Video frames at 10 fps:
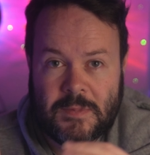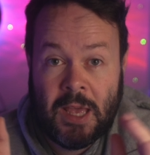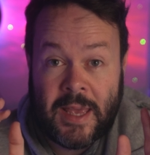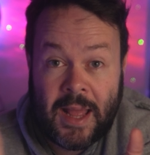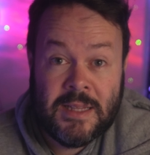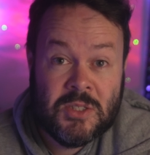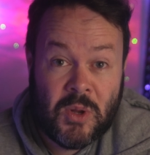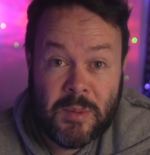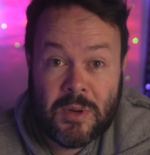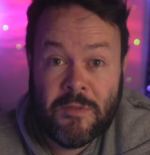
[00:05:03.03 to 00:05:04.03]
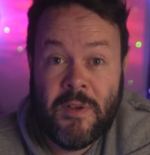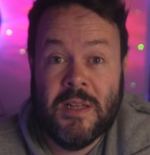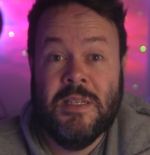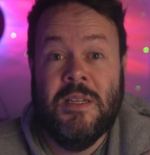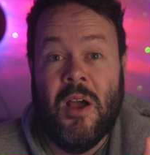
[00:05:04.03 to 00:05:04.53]
Again, to anybody
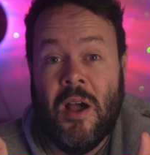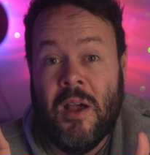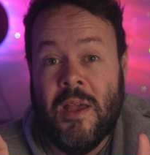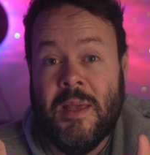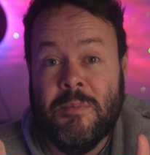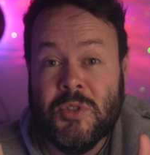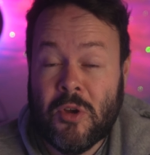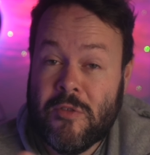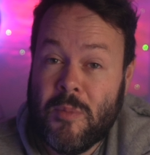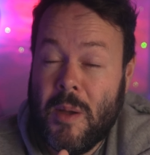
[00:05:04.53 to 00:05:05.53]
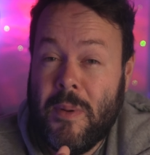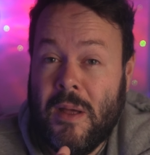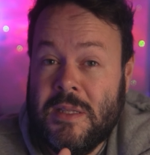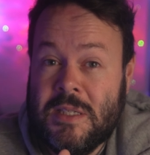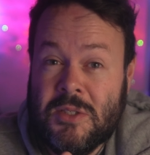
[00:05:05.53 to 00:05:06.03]
affected, I am sorry for my
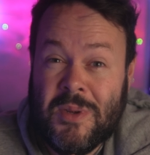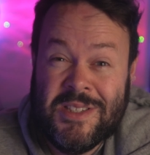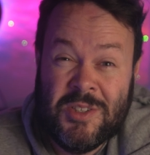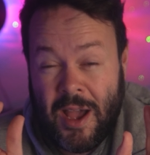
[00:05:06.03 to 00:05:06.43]
part in this situation.